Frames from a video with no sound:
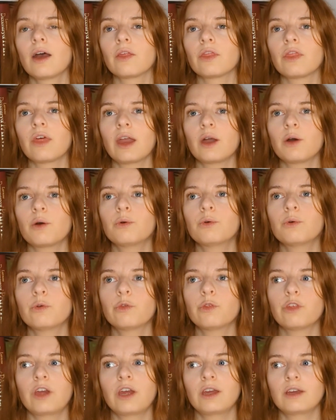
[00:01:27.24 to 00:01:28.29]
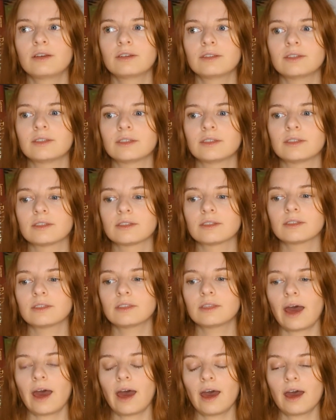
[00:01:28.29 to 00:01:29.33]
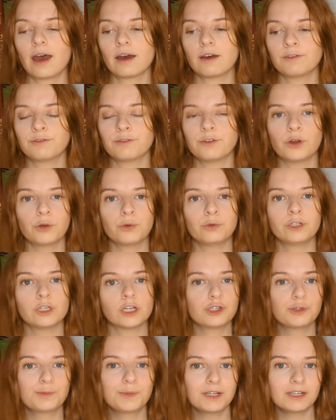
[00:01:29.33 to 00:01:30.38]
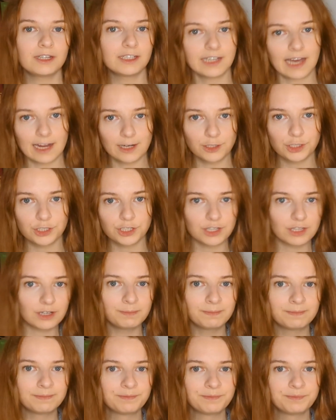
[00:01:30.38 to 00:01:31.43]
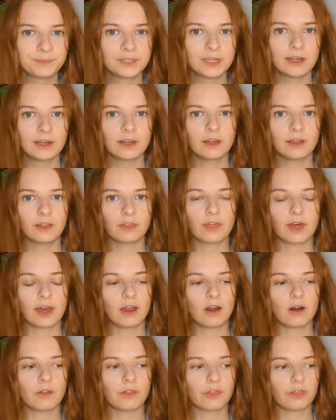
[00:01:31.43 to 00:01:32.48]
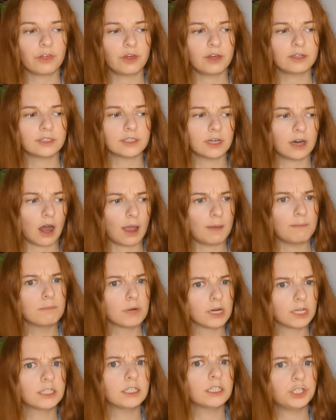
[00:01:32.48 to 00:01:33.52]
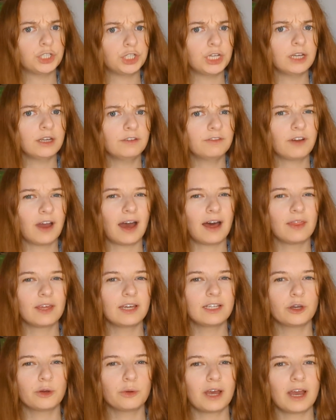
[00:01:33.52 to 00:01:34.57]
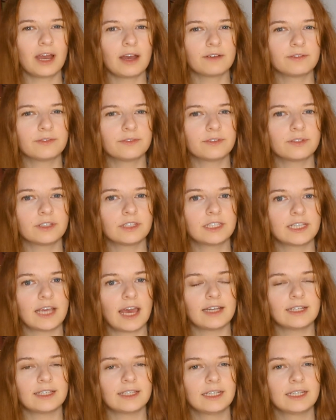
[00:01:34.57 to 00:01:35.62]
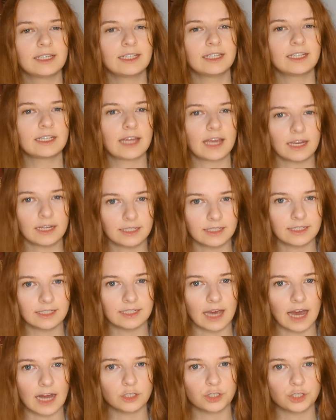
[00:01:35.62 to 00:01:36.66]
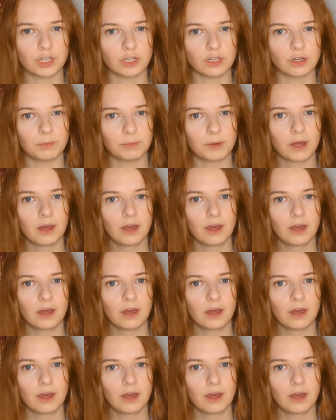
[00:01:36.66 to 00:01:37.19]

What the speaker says: They are all things that have no judgment attached to them. They aren't things that I must achieve, and they don't have set dates attached to them.